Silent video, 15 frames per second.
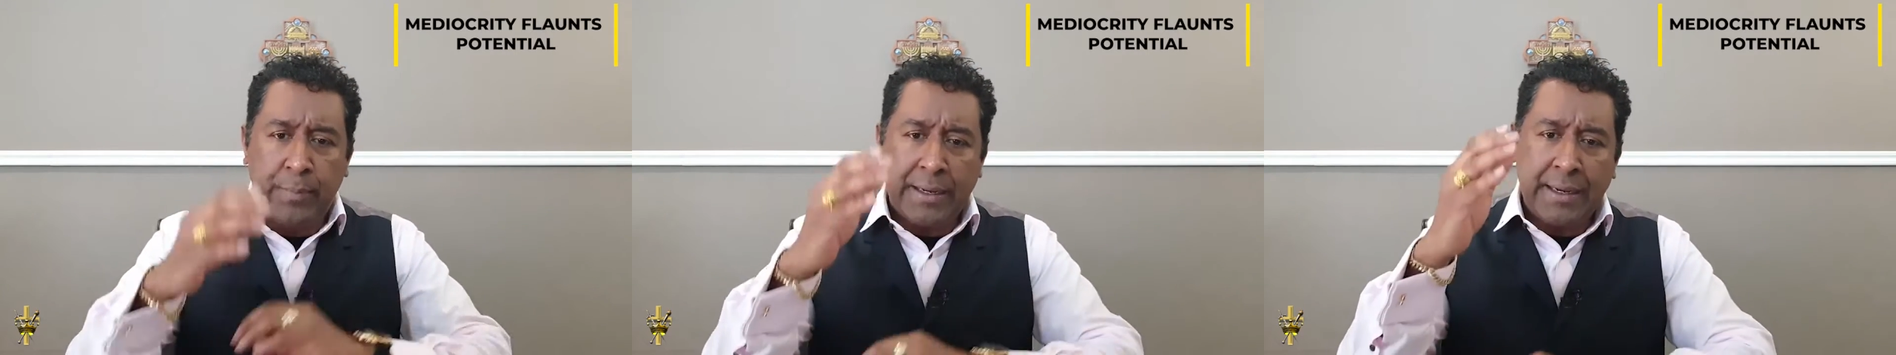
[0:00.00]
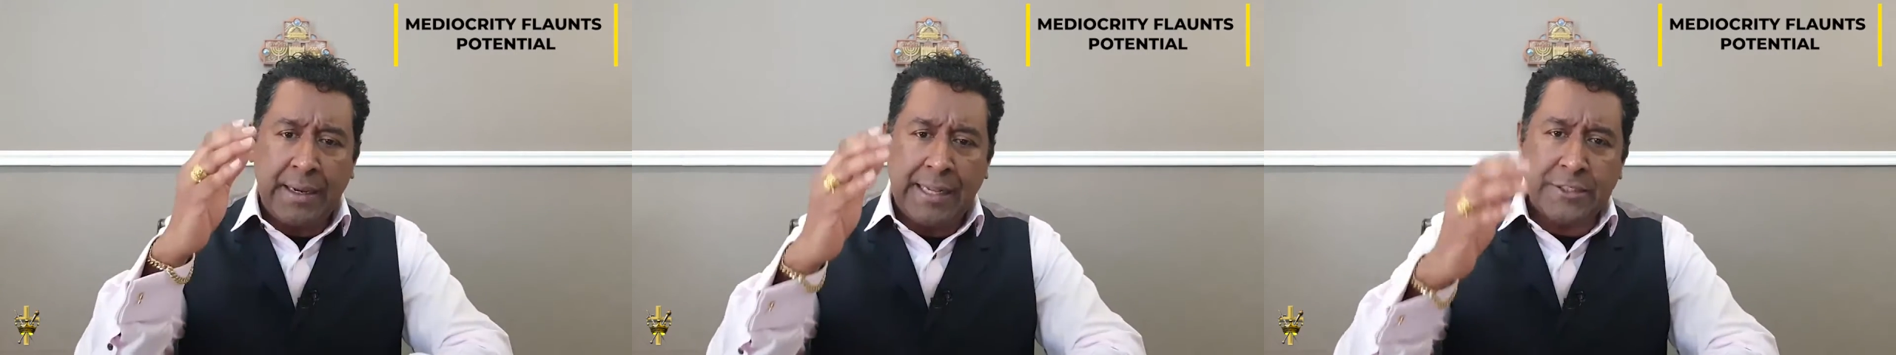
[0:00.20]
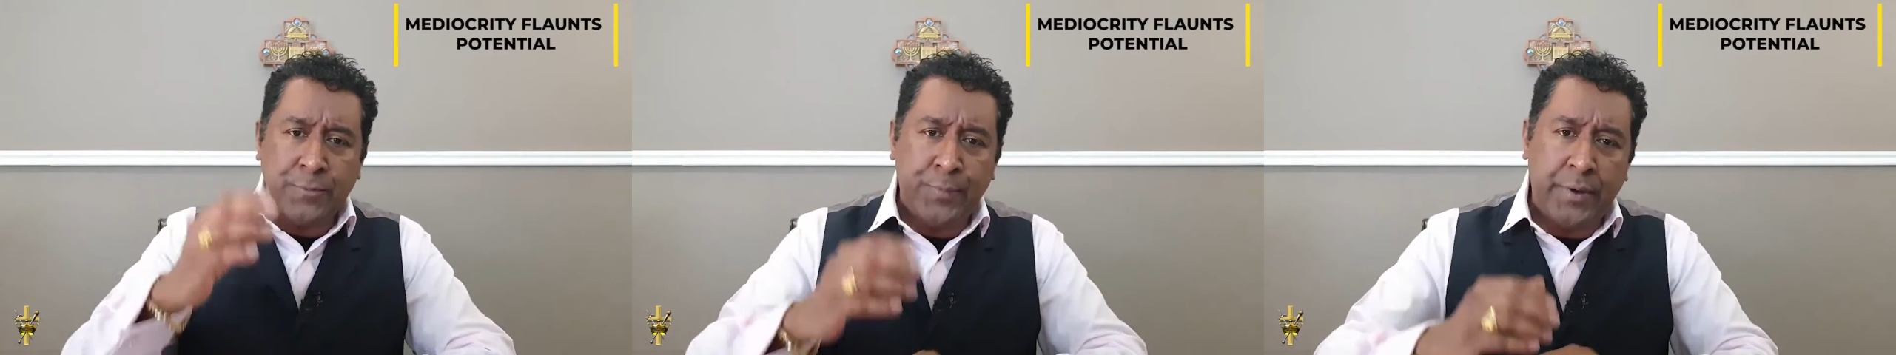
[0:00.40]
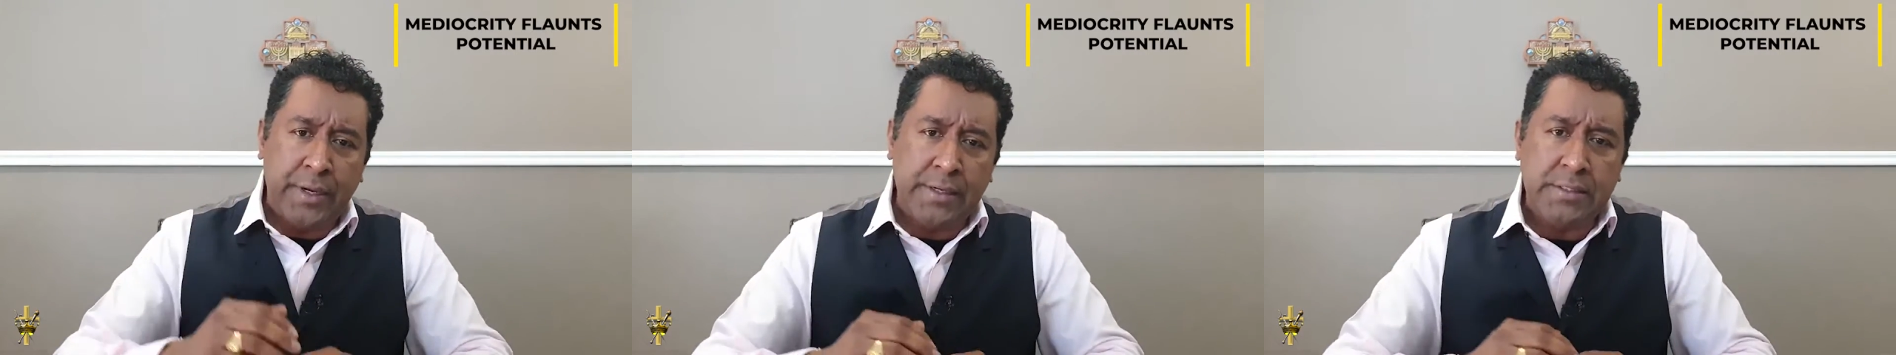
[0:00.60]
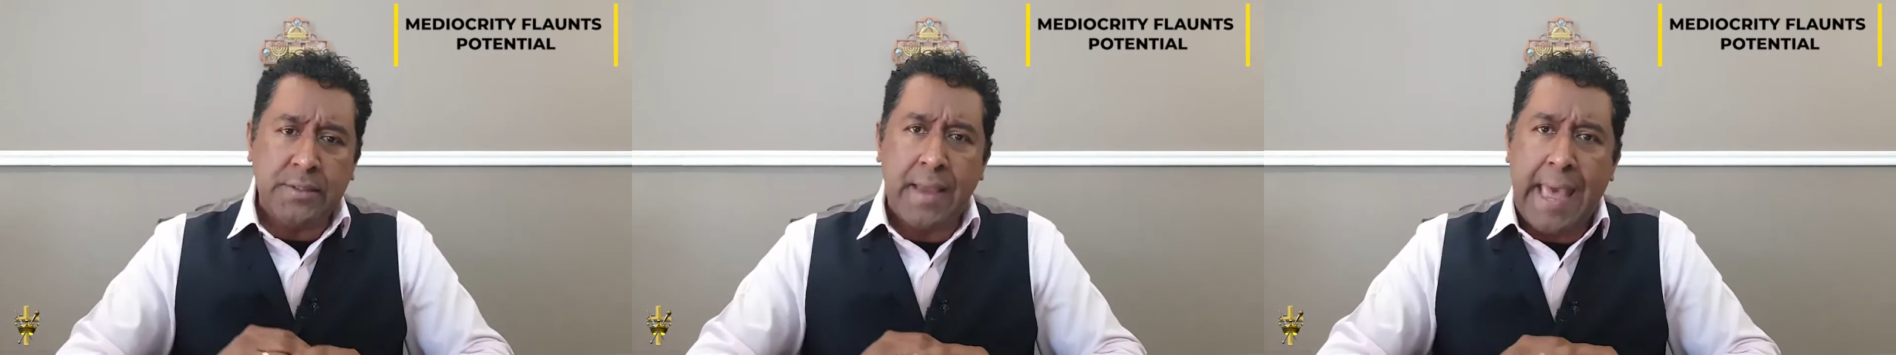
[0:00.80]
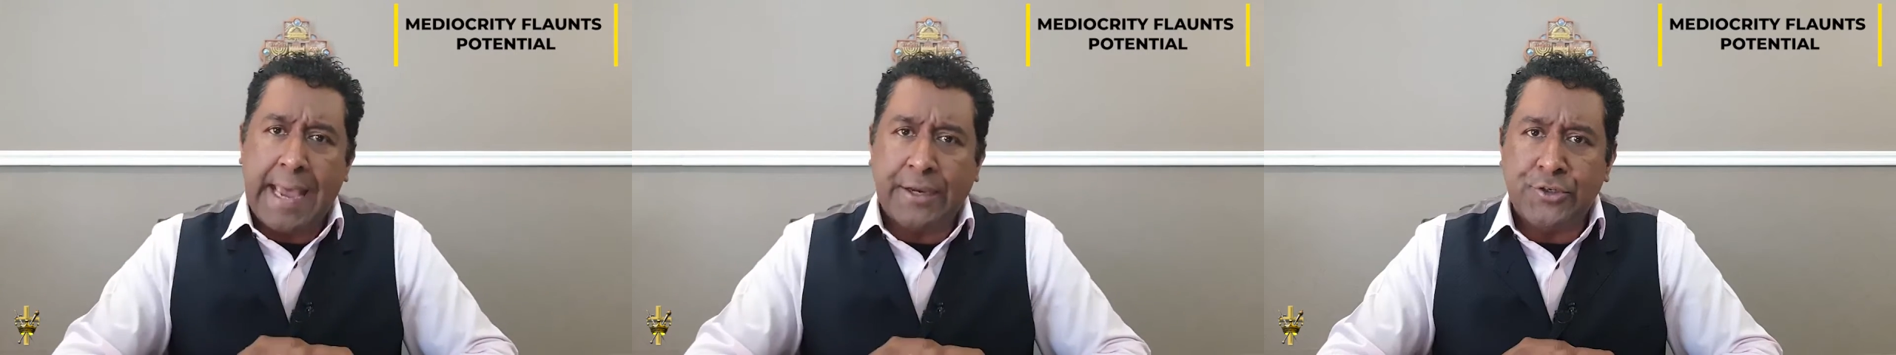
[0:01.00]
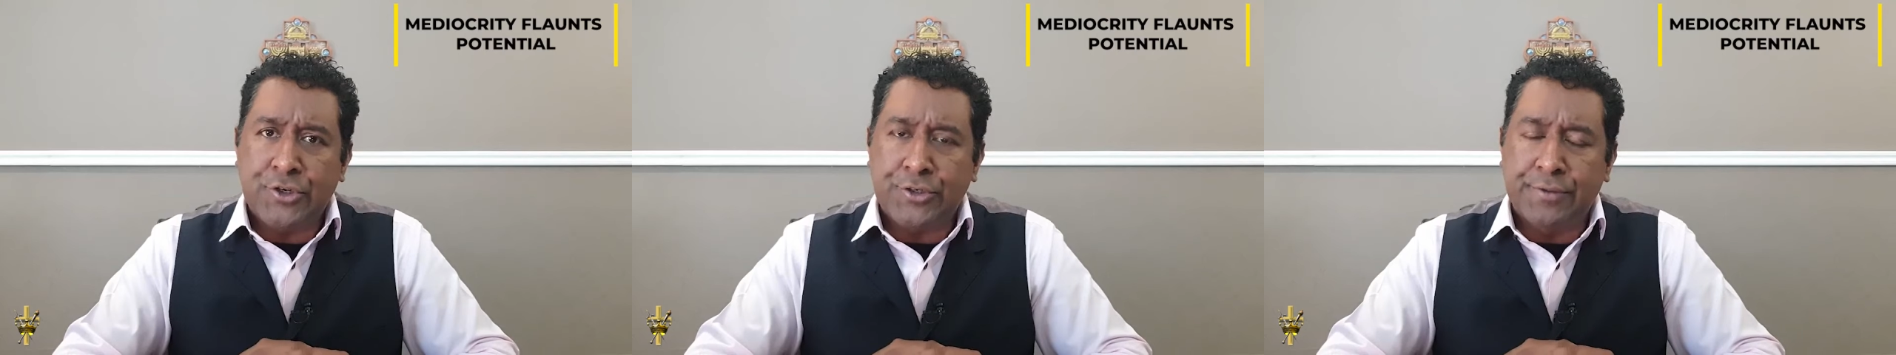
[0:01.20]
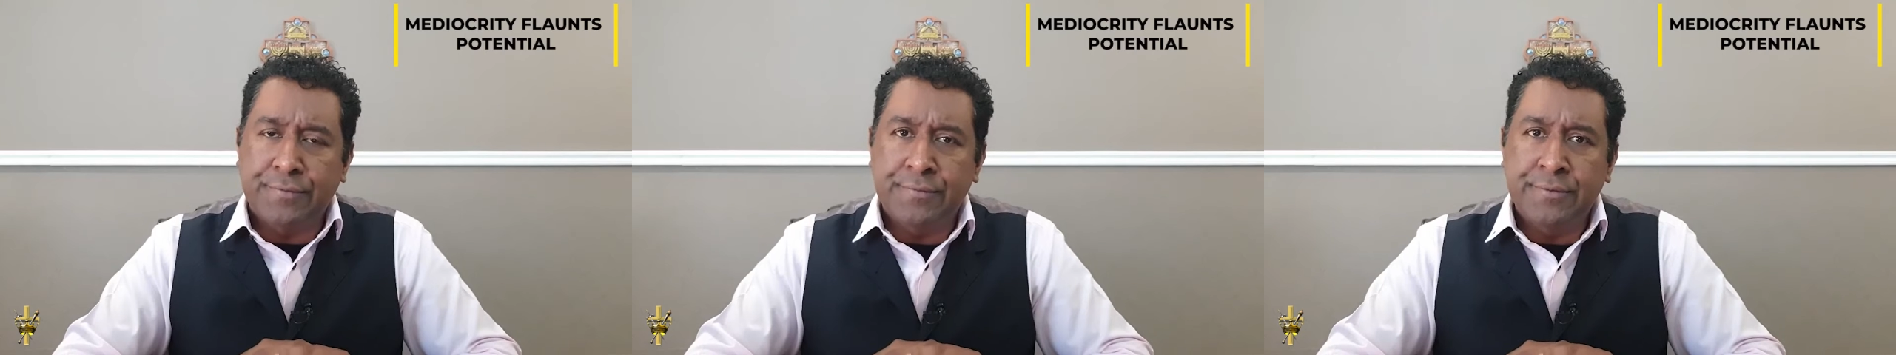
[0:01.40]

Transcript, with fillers: but let's put it into action.